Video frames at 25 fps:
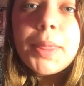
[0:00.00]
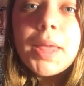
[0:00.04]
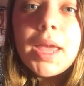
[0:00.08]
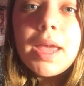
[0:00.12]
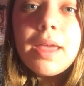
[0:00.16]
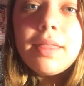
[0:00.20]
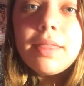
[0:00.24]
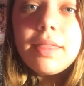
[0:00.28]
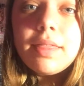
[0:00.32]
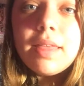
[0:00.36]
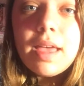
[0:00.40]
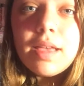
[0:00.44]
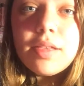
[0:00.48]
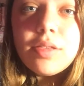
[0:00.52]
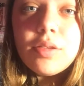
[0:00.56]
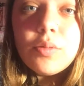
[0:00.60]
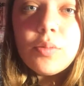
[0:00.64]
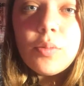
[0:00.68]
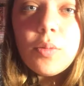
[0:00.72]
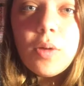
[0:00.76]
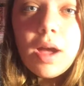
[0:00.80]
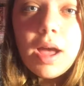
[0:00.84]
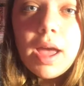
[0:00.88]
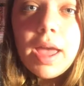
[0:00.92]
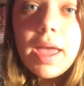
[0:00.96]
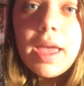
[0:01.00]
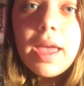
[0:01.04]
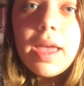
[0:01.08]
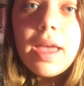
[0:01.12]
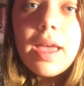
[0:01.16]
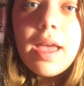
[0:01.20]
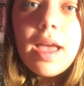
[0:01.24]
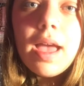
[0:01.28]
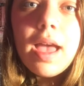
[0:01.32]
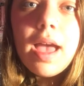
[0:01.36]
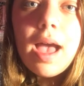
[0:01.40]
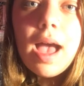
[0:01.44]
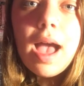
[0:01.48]
and that's why
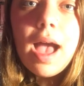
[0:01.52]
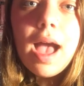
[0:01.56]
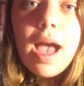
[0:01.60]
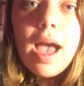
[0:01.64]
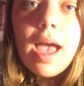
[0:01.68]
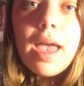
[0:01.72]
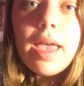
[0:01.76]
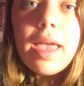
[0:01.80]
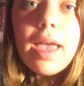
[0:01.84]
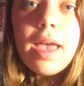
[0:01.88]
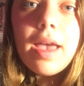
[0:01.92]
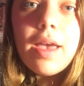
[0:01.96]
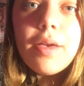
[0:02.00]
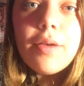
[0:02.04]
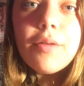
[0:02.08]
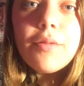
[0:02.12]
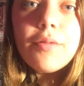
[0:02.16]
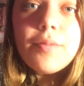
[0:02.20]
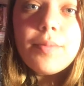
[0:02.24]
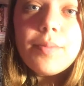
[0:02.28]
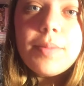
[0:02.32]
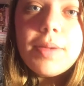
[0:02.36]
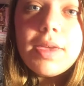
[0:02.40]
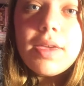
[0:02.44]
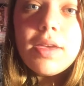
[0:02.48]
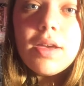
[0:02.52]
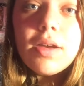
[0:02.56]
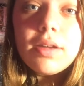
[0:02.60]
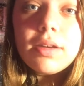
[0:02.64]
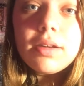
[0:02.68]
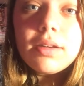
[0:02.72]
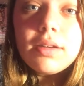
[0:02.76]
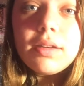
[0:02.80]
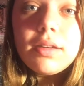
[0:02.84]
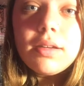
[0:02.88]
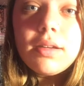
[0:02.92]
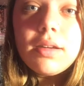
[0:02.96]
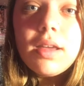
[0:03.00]
I have
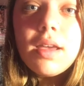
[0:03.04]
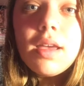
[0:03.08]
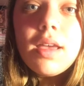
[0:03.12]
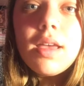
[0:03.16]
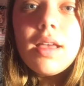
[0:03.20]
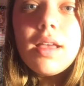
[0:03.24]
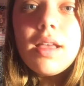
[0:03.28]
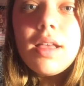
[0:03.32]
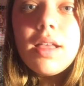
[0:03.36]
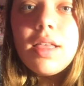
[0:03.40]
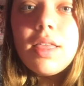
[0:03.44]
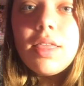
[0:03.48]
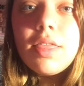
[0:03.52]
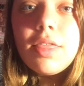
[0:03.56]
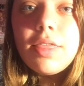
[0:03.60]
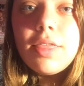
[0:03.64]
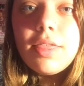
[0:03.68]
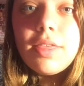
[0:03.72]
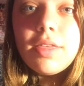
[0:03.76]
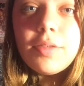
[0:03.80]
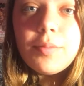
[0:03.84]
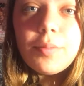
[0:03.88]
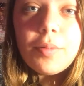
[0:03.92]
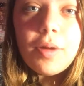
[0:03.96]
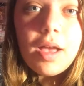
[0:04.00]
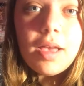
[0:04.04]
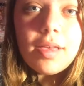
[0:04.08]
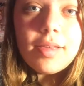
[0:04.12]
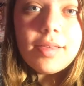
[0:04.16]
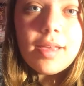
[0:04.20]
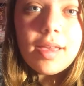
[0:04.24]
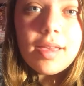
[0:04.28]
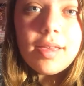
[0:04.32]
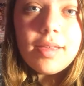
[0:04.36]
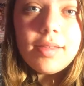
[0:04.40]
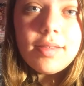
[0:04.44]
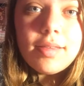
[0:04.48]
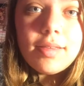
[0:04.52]
begun this
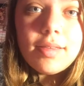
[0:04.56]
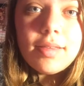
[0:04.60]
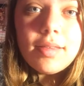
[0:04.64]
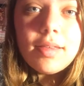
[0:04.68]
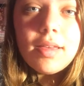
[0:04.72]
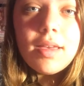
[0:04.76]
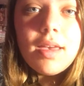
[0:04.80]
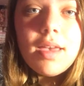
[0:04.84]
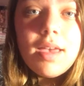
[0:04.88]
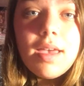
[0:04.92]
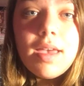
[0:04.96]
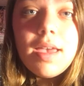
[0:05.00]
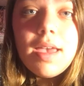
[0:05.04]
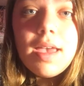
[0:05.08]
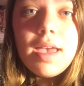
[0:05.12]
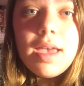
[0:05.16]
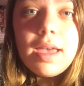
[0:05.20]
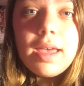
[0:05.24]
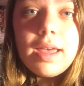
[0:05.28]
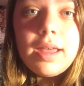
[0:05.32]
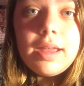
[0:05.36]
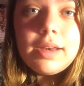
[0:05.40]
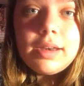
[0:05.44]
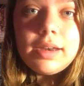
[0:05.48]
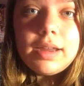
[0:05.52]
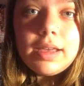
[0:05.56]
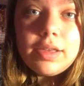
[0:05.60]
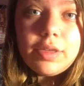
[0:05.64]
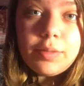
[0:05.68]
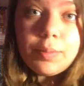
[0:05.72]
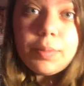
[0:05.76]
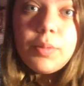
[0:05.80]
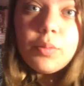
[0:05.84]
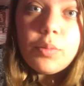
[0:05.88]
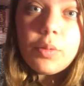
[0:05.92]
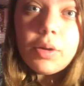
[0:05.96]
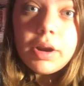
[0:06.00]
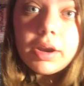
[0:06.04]
process, and it's
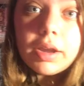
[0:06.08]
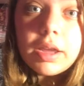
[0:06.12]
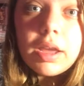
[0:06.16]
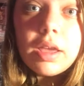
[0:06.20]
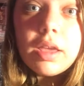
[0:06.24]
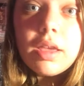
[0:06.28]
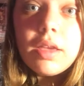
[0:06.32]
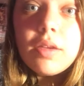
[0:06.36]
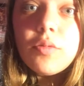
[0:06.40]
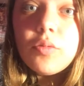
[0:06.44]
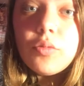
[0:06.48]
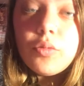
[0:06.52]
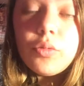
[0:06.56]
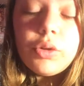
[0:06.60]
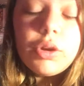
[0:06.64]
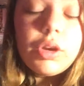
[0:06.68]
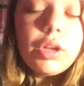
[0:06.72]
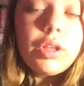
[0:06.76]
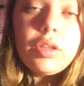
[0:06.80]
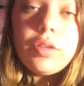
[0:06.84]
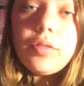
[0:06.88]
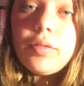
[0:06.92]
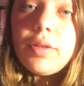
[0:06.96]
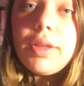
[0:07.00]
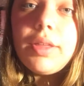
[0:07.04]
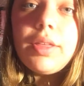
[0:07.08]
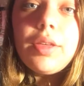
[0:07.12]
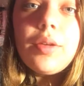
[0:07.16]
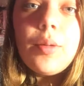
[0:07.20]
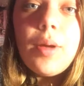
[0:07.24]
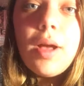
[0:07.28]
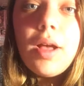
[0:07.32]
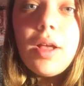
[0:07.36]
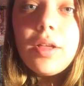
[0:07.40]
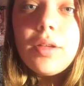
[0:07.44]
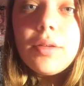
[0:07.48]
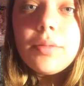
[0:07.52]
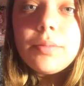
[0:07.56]
been working really, really
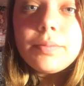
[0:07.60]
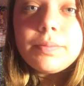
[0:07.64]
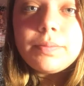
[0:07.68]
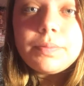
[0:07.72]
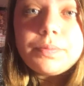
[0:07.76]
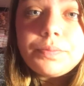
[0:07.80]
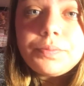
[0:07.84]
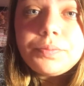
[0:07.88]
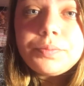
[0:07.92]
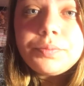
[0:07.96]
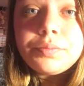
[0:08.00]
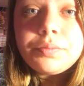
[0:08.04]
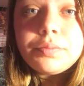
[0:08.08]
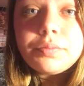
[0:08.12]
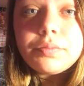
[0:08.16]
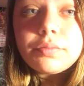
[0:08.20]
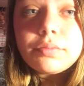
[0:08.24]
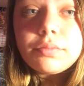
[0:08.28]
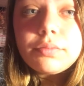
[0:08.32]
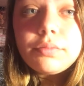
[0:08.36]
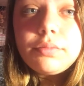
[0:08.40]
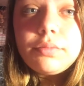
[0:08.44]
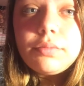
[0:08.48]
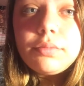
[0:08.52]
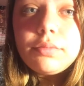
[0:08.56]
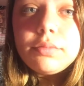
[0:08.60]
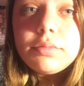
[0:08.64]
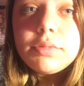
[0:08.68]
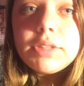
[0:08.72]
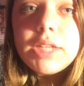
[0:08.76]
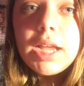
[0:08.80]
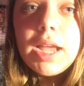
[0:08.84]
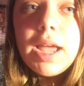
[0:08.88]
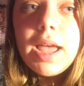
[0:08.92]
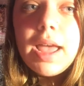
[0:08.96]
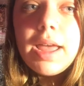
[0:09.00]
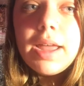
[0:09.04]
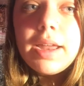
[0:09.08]
well.
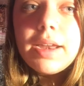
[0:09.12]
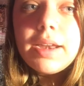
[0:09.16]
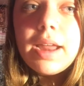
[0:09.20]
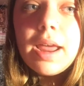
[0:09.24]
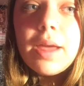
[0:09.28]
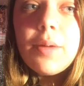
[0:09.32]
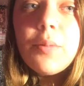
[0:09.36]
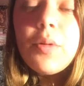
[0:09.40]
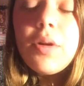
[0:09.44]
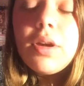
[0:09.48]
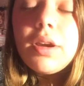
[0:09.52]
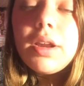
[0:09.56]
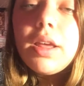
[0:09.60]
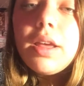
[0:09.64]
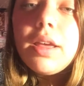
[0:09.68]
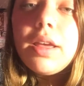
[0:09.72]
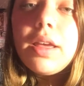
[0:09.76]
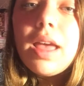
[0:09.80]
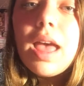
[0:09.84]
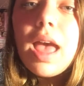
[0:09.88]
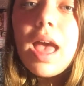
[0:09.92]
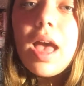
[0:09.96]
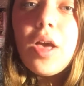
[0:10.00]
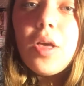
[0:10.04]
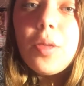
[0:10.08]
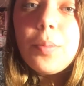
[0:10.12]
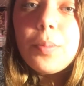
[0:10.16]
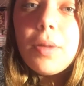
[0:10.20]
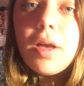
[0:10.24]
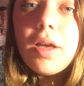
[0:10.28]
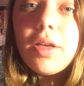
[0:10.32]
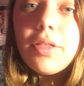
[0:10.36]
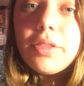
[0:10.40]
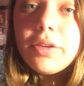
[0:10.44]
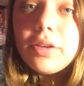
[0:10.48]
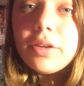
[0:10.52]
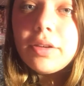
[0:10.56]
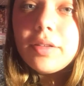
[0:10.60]
And I want to help
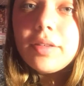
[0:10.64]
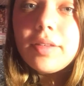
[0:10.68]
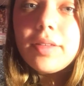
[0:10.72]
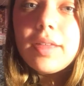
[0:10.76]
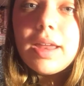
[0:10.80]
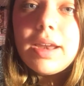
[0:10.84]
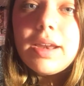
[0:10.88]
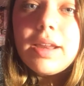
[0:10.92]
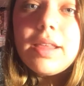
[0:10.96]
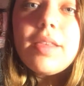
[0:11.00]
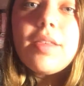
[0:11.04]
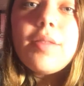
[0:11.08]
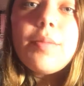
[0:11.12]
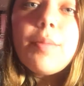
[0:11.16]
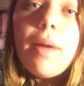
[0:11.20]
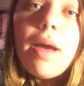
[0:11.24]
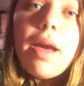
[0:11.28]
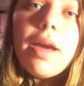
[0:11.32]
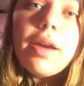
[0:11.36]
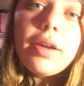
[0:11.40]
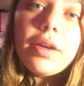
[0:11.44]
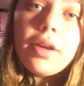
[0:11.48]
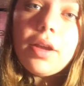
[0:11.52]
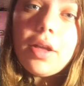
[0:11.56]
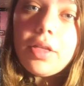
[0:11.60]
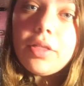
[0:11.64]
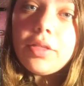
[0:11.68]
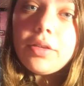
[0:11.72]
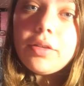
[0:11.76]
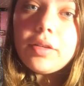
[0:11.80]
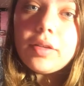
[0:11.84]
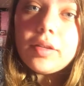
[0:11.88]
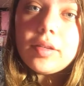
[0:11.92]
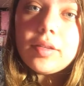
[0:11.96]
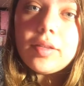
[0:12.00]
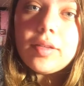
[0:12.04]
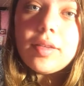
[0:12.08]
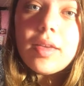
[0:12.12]
others and inspire
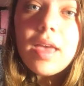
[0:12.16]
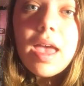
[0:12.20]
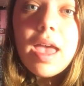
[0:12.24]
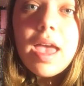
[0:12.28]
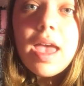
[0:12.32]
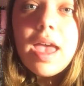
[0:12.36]
others,